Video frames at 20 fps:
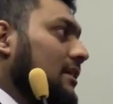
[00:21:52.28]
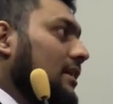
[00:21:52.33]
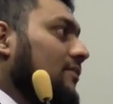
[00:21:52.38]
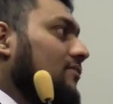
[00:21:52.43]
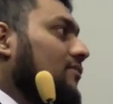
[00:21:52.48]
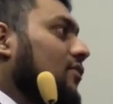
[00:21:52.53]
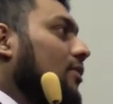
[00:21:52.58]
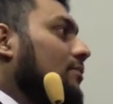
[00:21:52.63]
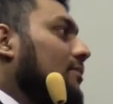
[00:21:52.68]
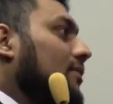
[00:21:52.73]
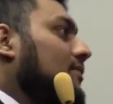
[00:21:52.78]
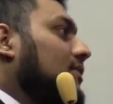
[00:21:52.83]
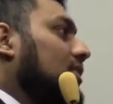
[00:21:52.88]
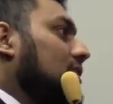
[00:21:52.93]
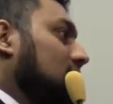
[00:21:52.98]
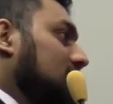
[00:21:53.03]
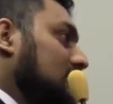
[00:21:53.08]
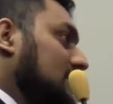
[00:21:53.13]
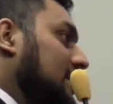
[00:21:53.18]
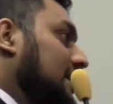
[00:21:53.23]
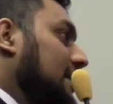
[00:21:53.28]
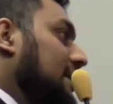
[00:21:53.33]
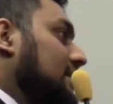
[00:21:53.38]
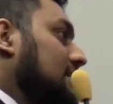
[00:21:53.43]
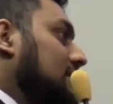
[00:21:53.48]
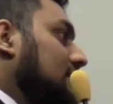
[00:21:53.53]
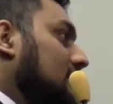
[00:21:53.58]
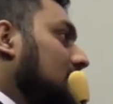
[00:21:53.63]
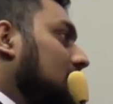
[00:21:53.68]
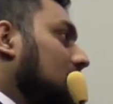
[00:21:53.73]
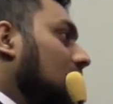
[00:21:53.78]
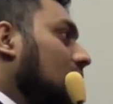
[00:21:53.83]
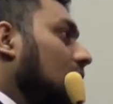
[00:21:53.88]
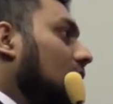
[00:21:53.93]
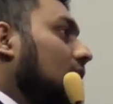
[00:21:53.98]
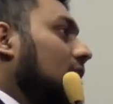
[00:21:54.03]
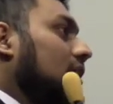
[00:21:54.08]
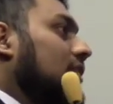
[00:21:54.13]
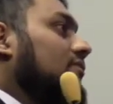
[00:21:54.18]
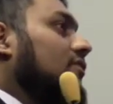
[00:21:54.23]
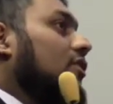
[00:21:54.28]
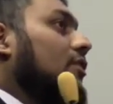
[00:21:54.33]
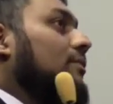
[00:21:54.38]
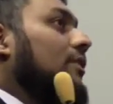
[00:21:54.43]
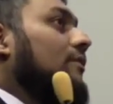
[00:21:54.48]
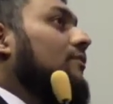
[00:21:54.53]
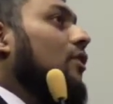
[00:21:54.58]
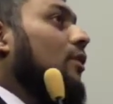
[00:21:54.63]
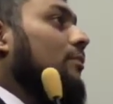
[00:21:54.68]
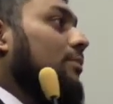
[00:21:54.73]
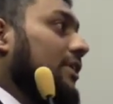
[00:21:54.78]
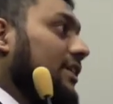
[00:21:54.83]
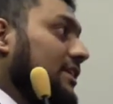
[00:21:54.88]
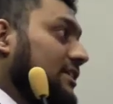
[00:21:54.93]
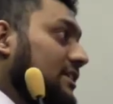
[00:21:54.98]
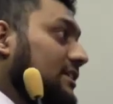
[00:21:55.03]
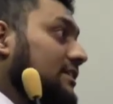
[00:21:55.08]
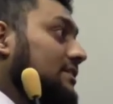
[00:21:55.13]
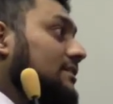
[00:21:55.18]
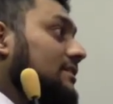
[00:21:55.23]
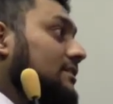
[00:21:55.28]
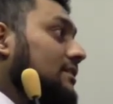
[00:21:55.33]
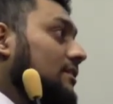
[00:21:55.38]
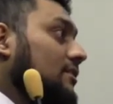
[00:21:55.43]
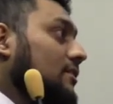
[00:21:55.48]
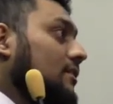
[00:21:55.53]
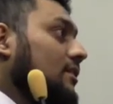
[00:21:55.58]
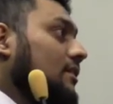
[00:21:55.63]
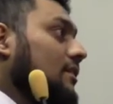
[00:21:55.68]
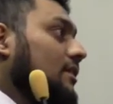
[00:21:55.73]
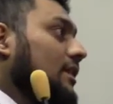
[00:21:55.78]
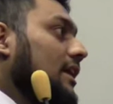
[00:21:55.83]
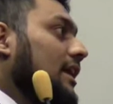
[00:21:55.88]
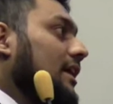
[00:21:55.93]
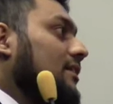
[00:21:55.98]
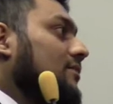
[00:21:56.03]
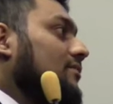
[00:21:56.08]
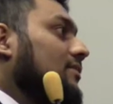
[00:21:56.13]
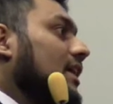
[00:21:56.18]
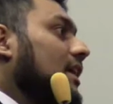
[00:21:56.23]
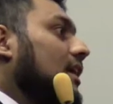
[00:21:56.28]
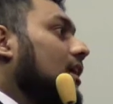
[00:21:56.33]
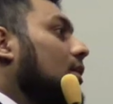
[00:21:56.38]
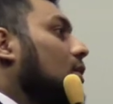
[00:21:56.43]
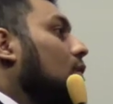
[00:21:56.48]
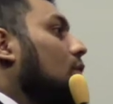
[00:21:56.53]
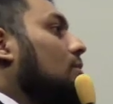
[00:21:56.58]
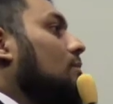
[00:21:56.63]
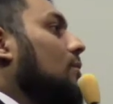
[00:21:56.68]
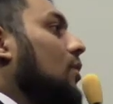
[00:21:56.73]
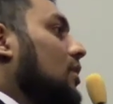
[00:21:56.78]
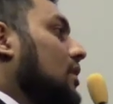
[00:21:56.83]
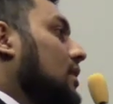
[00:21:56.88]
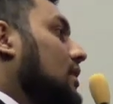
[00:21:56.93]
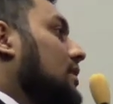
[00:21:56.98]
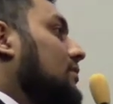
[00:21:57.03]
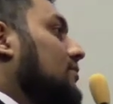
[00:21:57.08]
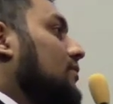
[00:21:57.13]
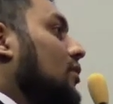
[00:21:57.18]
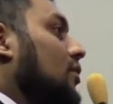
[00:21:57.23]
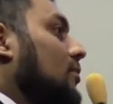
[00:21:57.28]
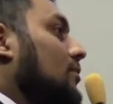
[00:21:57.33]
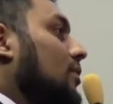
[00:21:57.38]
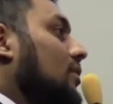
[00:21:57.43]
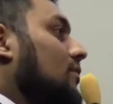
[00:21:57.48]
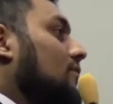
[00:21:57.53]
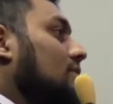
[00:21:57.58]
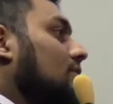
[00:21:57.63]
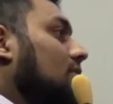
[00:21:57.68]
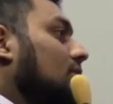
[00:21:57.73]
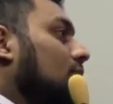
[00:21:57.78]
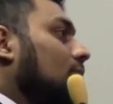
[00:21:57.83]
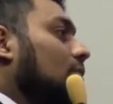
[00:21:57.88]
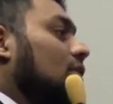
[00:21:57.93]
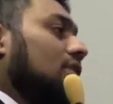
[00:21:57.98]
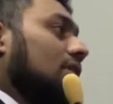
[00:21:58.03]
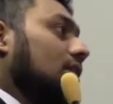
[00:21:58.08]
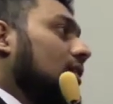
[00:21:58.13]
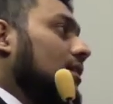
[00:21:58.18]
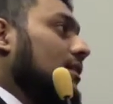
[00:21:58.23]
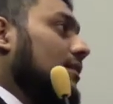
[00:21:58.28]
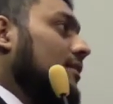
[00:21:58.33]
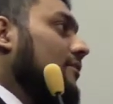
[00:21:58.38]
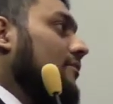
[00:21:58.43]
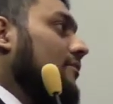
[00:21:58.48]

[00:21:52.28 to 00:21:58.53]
in form of constraints or in form of operations that we cannot model in form of model.